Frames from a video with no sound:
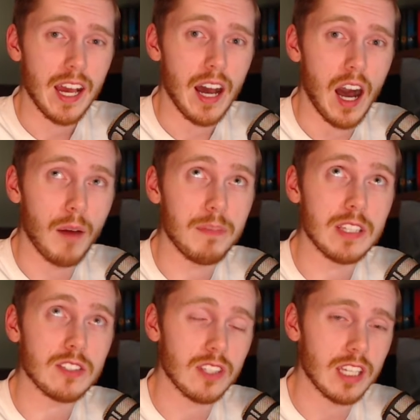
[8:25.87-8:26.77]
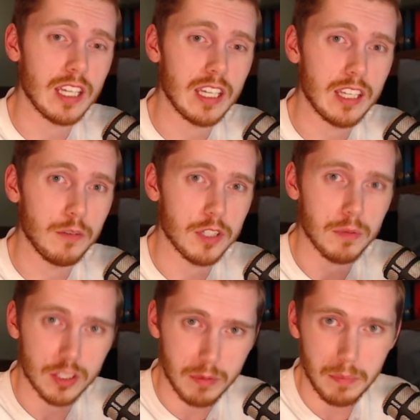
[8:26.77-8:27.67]
Obviously, he was
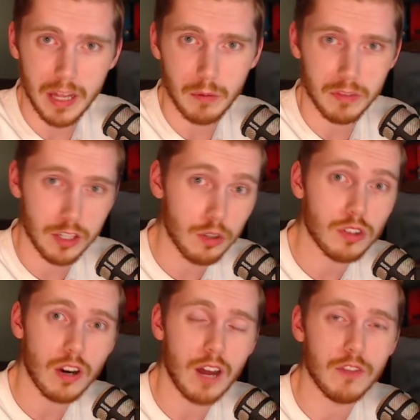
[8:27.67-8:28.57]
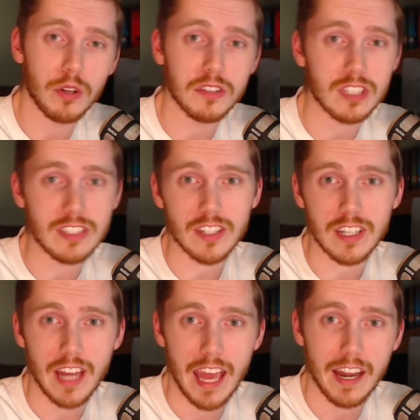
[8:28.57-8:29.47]
supposed to be playing with Kucherov the whole
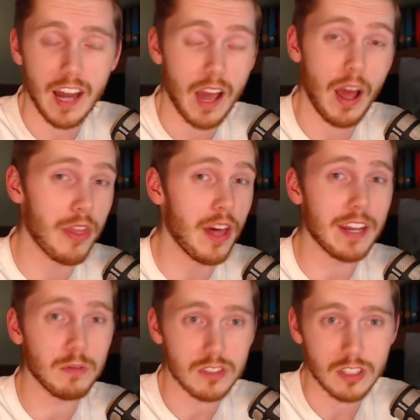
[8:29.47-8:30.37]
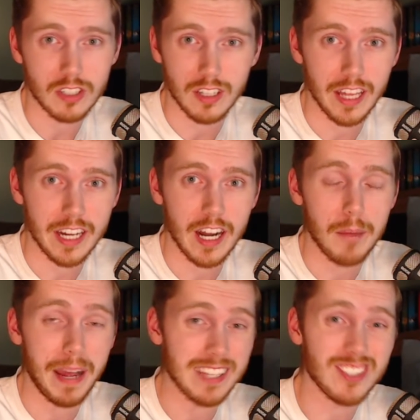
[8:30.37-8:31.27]
season, and I thought he was just going to light it up.
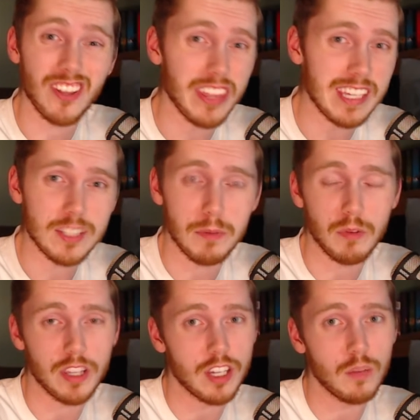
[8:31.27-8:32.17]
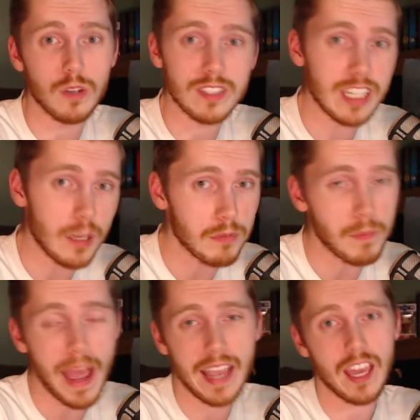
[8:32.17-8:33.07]
I still think he's going to be really good once he comes
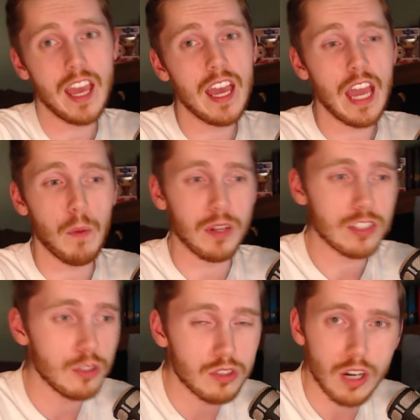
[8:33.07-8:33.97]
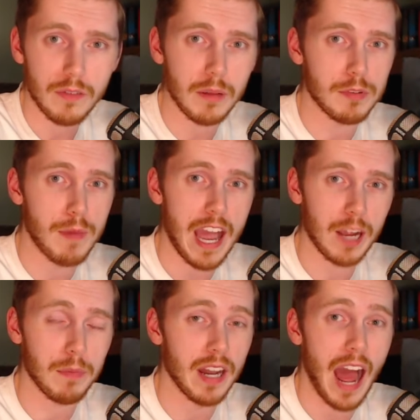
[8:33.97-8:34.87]
back. And once Kucherov comes back,
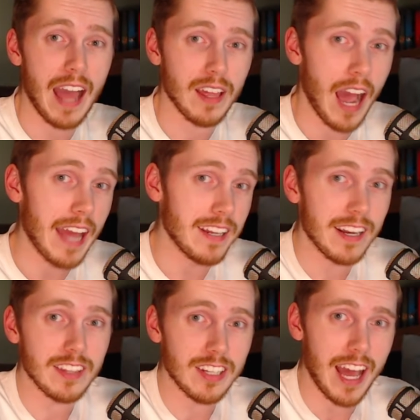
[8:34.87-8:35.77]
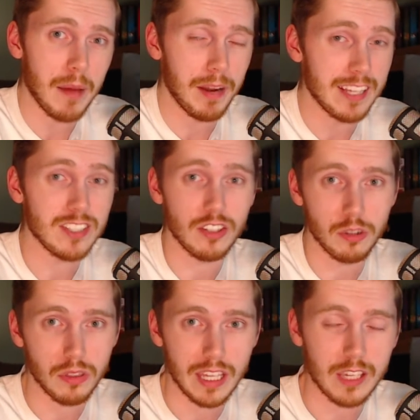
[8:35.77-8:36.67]
but I did at the time, and I still
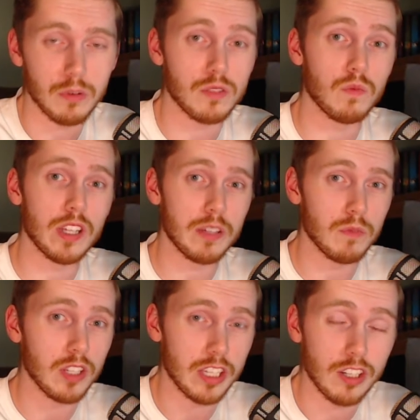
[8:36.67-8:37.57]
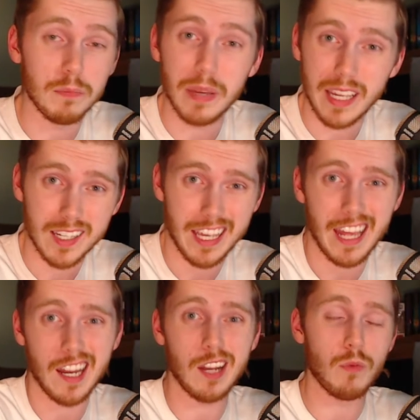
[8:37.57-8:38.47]
do think it was a really, really good pick to
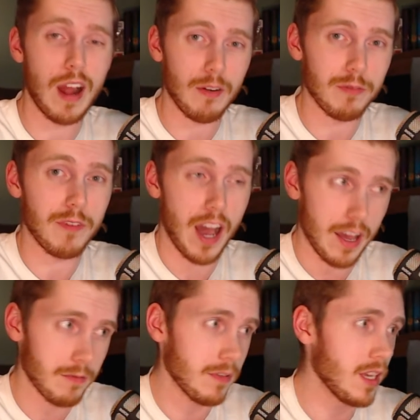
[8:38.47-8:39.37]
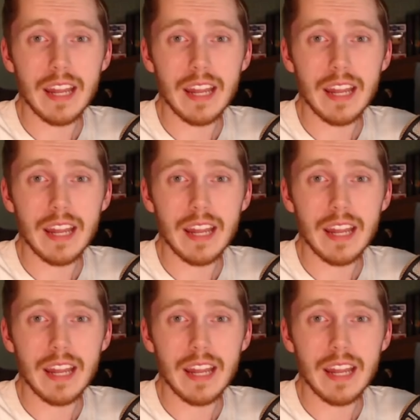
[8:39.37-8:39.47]
get in round 5.